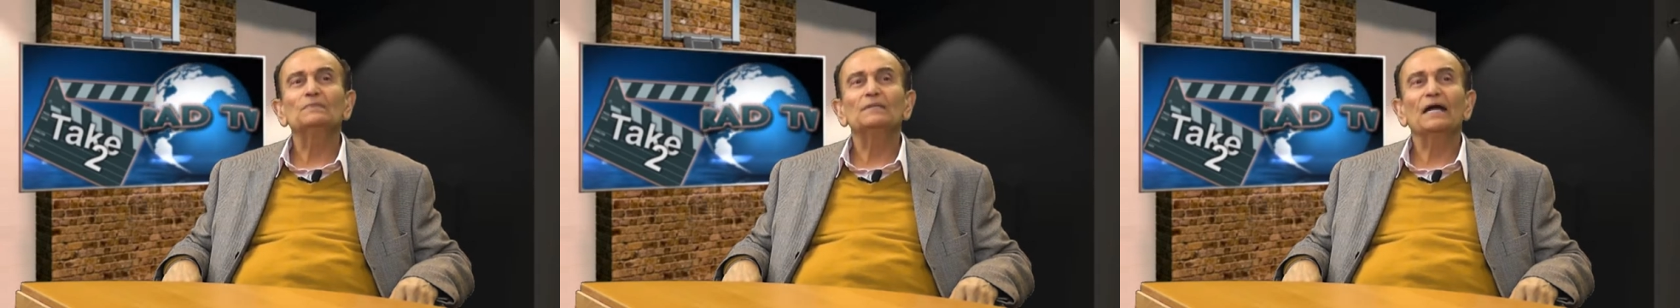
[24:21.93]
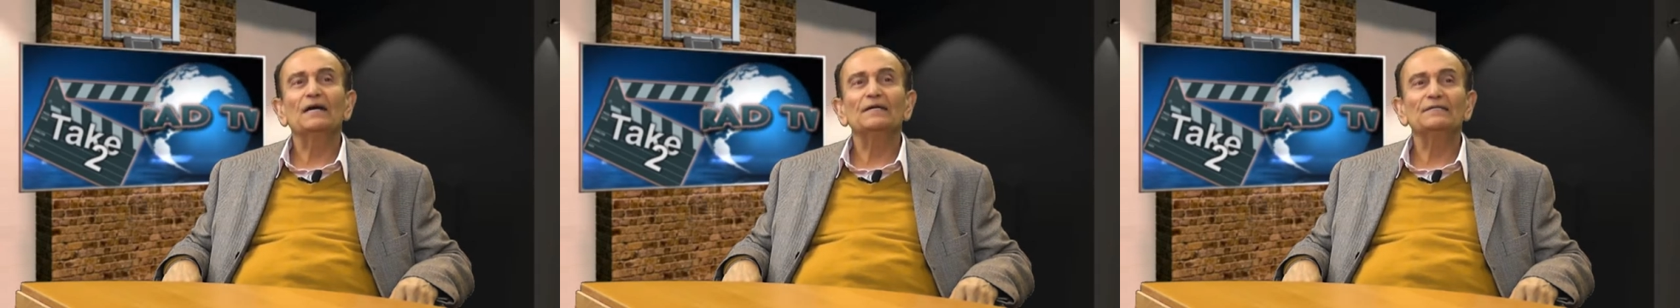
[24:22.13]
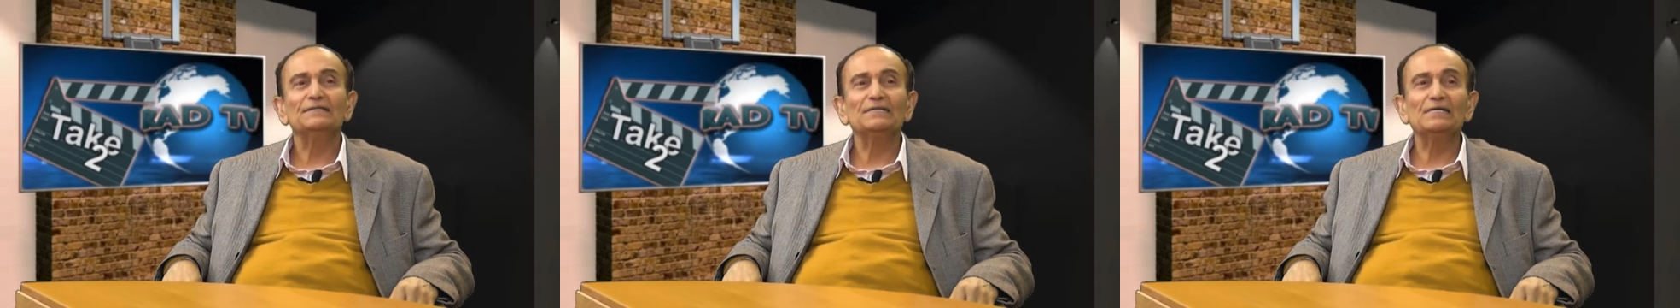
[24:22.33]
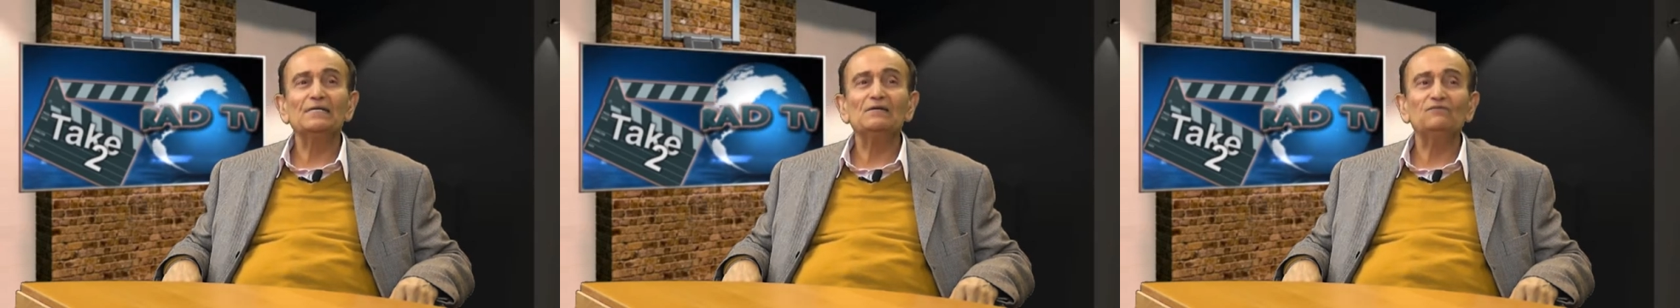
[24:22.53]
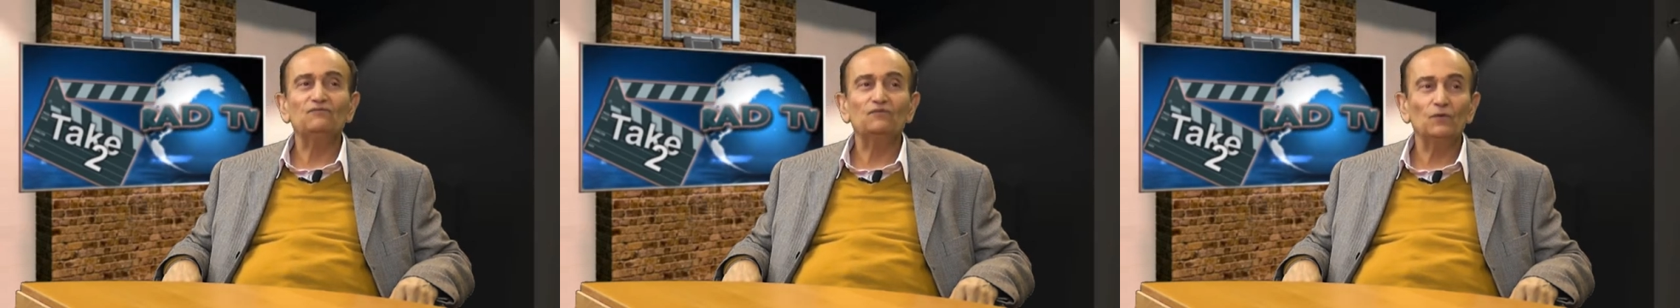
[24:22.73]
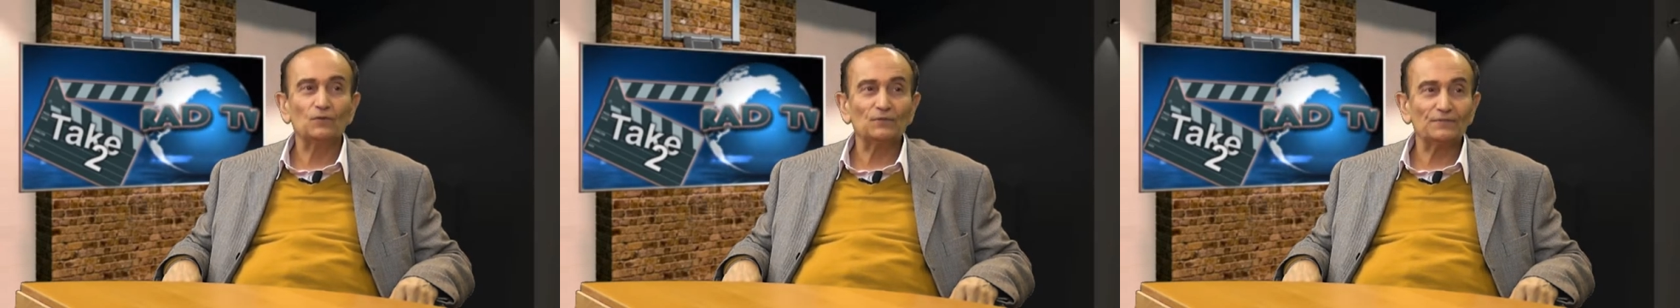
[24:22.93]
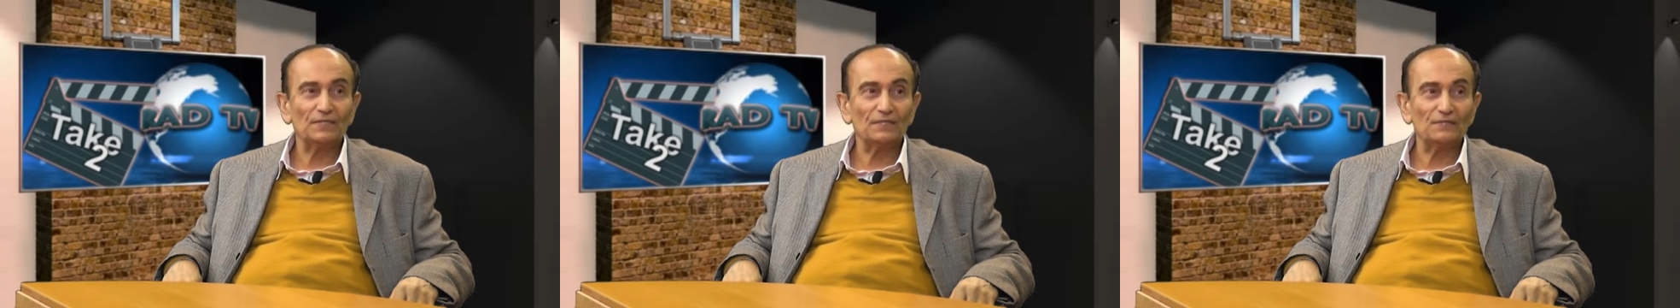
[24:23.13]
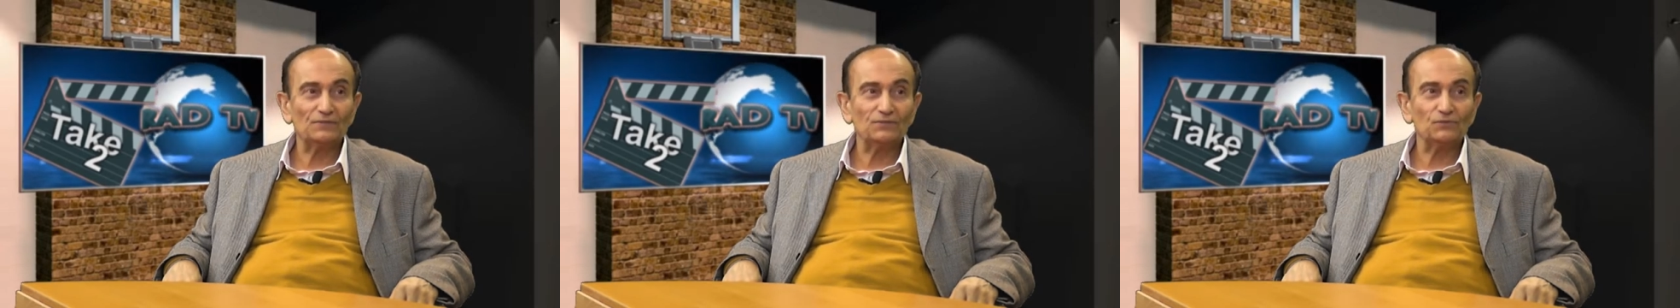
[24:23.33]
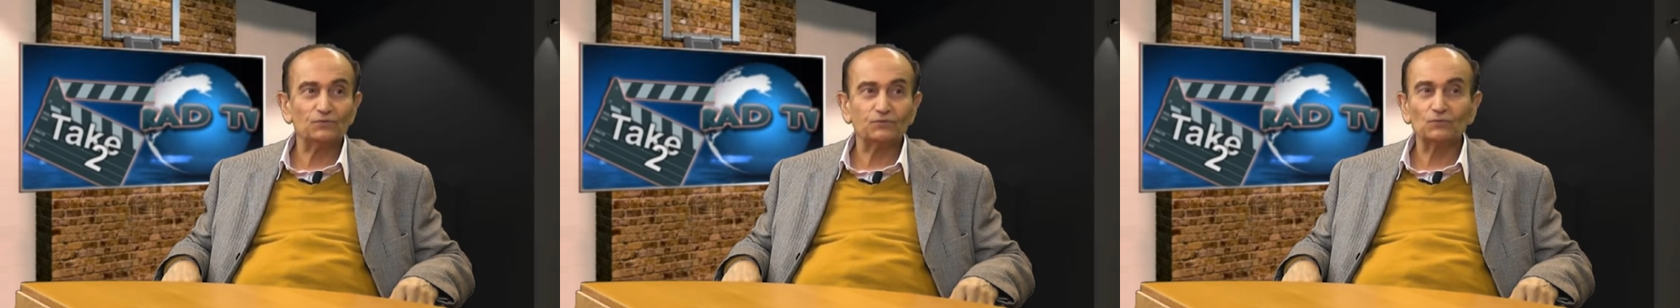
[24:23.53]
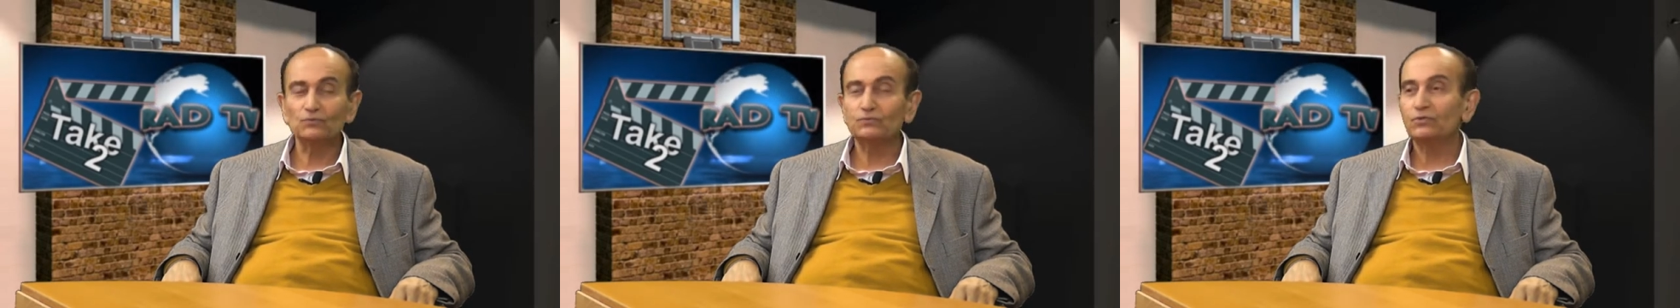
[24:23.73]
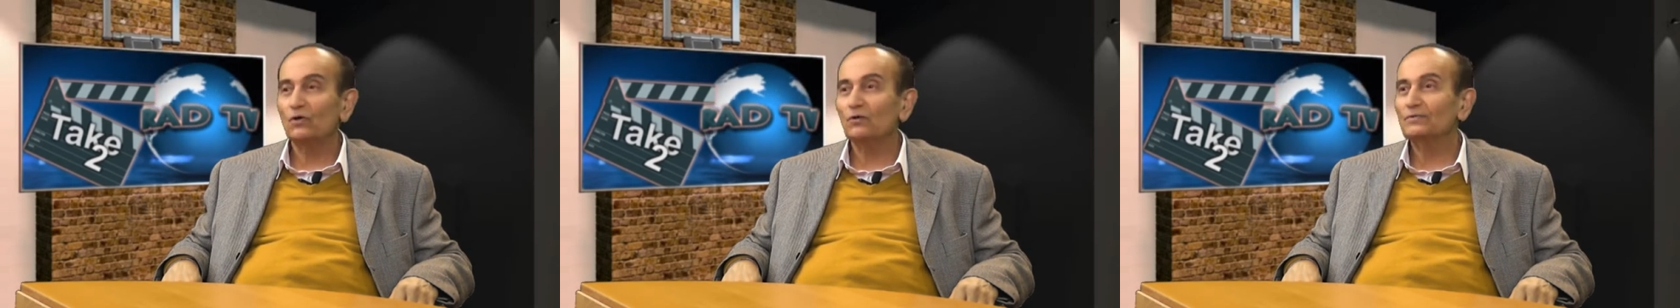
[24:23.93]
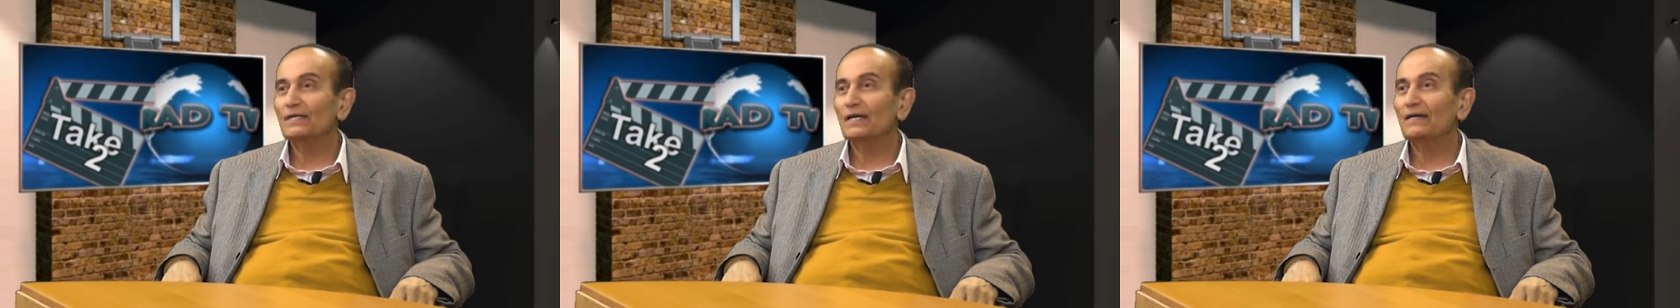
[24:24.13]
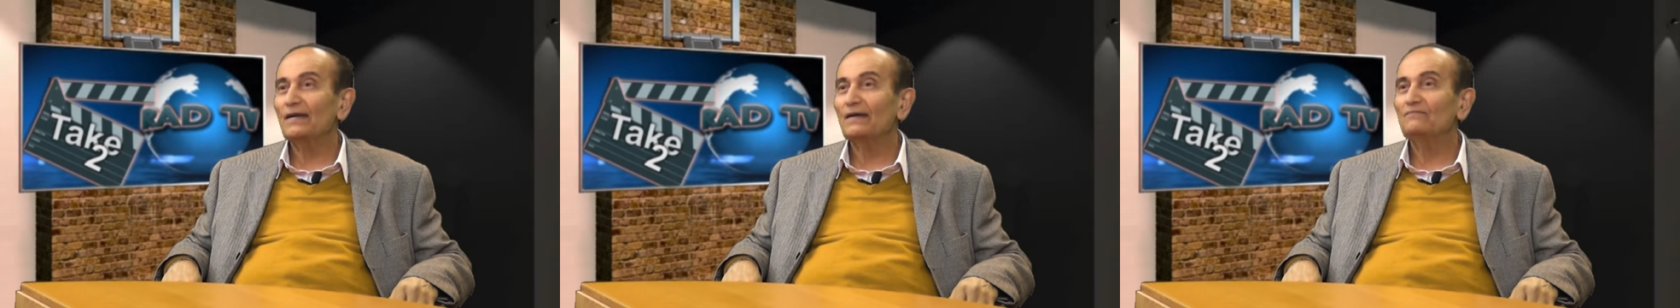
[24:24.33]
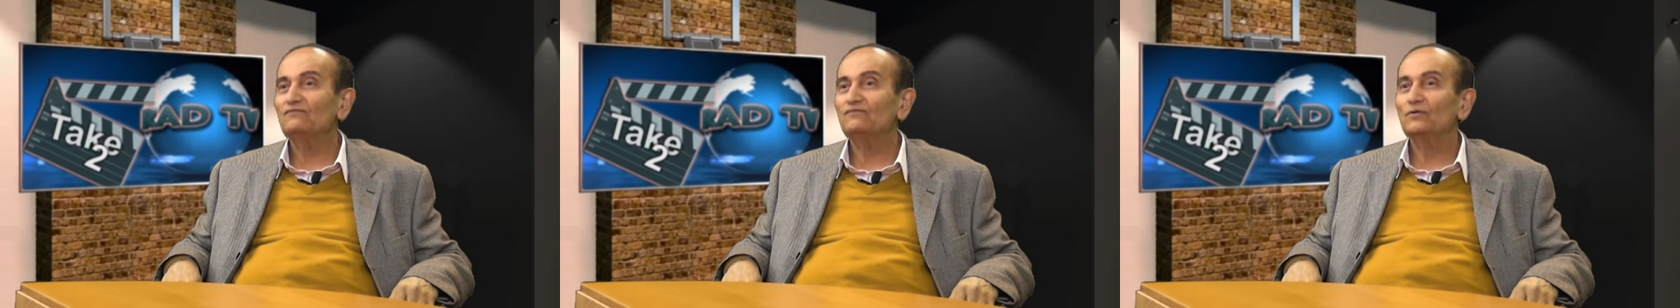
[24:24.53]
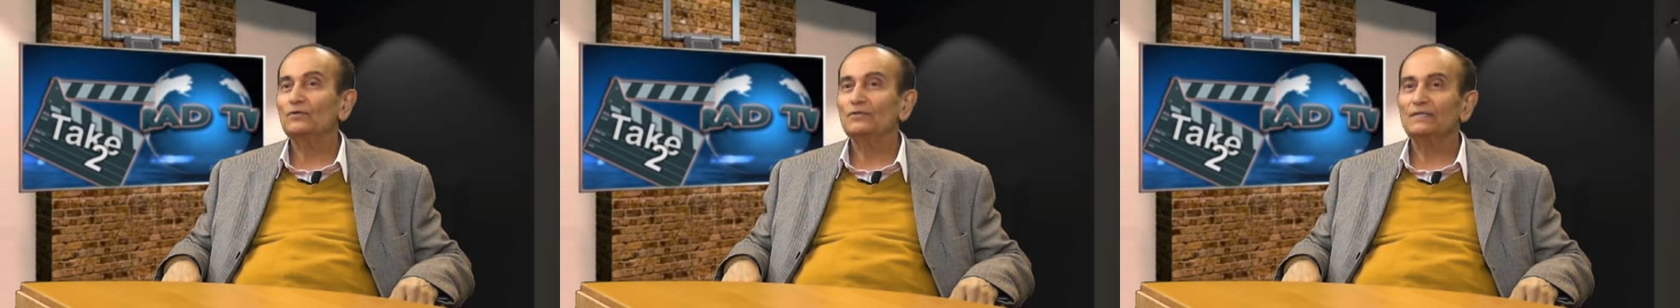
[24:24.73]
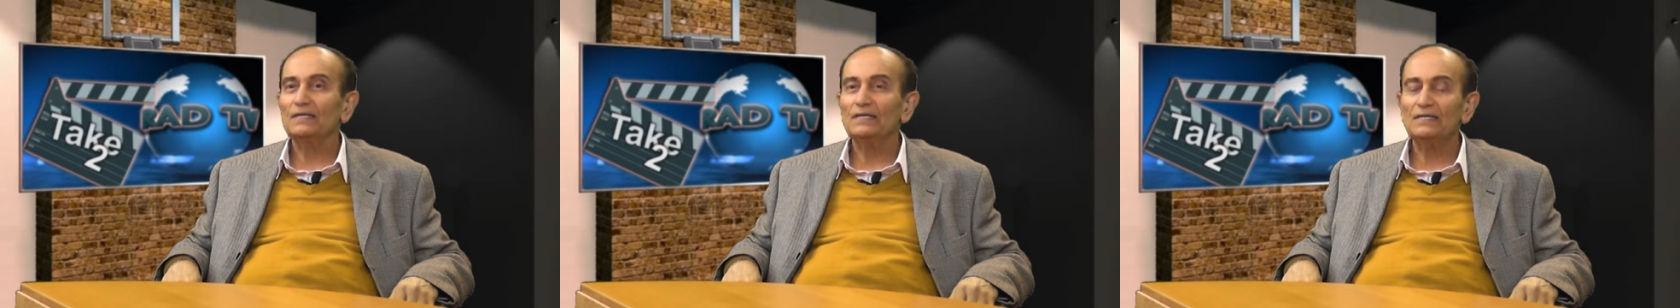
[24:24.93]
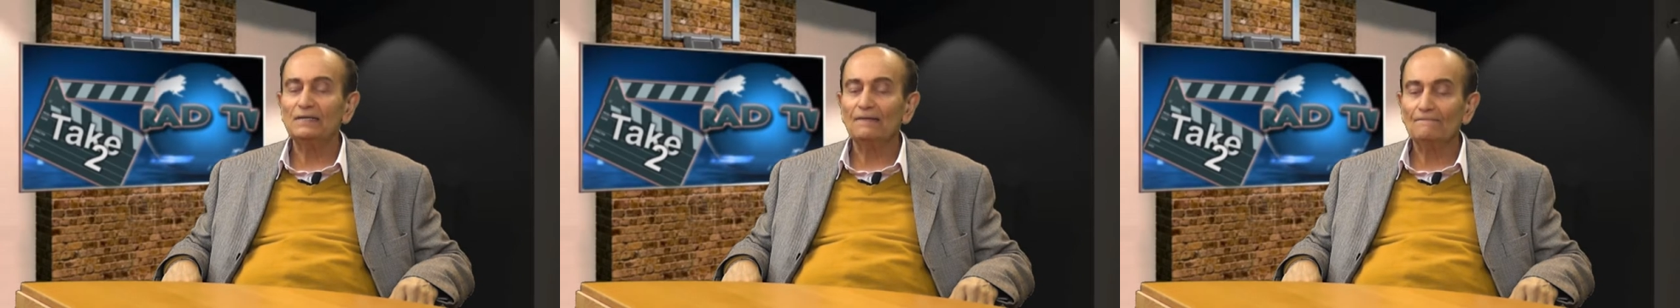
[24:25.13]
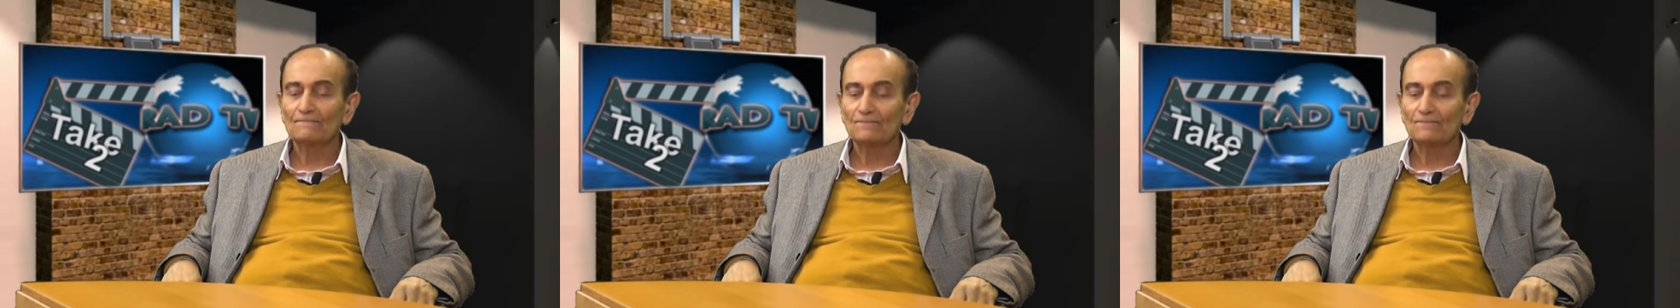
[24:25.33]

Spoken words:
1914 to 2014,